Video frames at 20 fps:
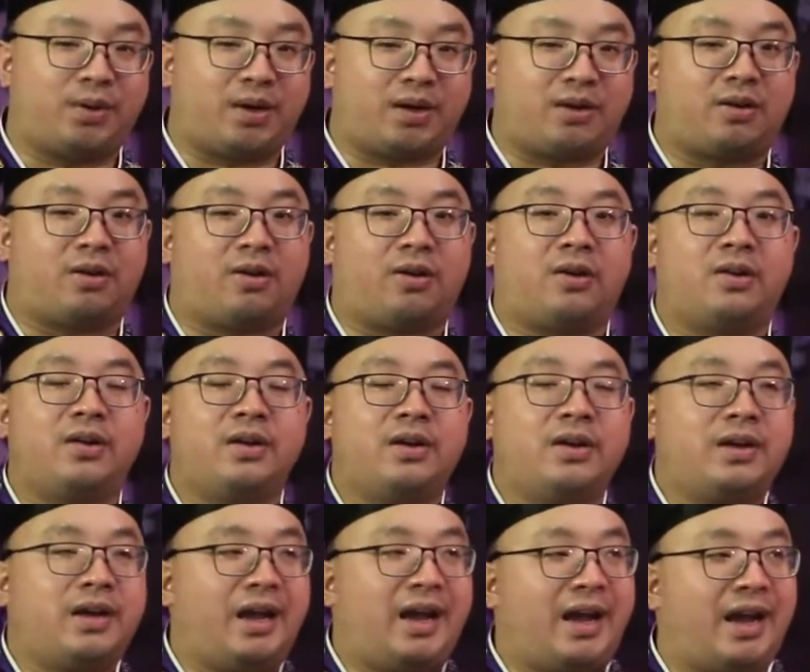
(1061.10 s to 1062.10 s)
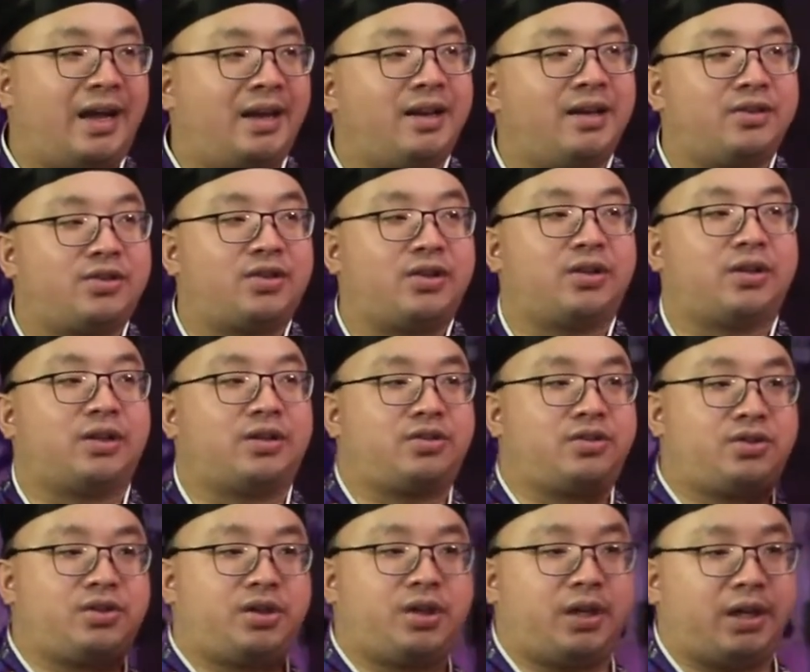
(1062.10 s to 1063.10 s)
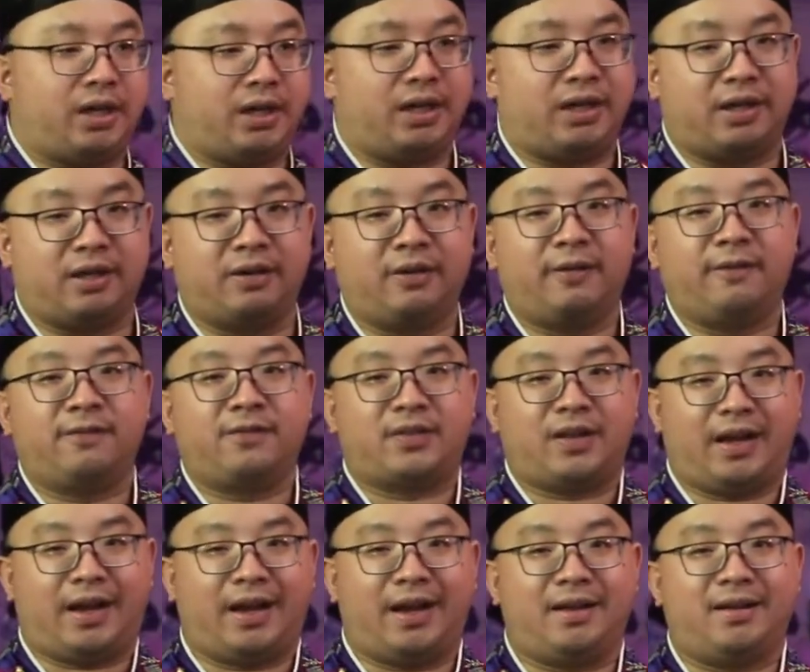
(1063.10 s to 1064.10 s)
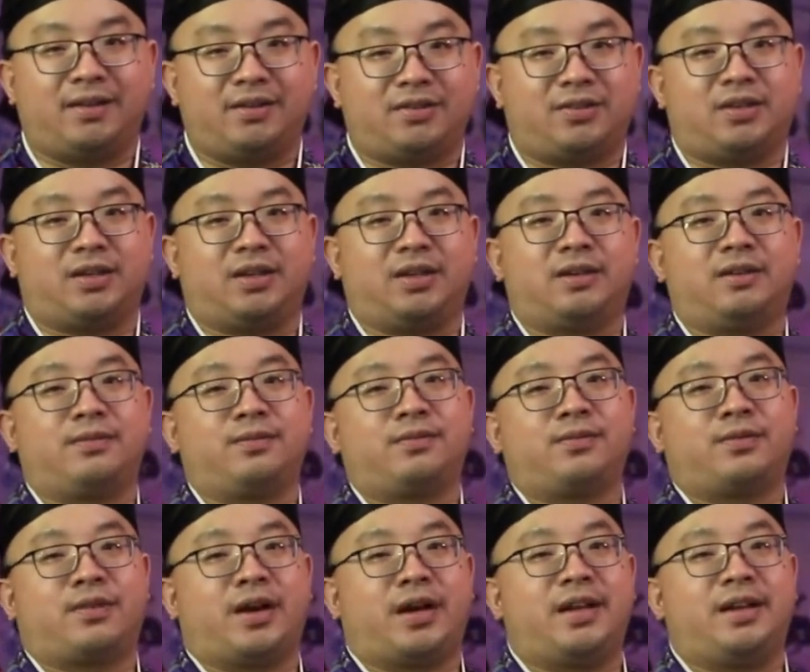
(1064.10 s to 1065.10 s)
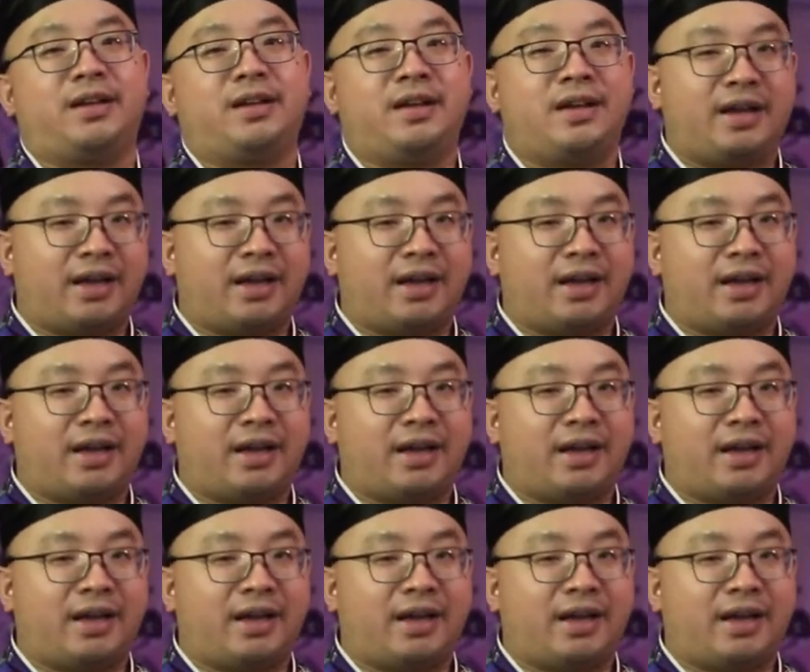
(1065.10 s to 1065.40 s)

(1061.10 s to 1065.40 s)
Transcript: call energy, the chi, the energy, right?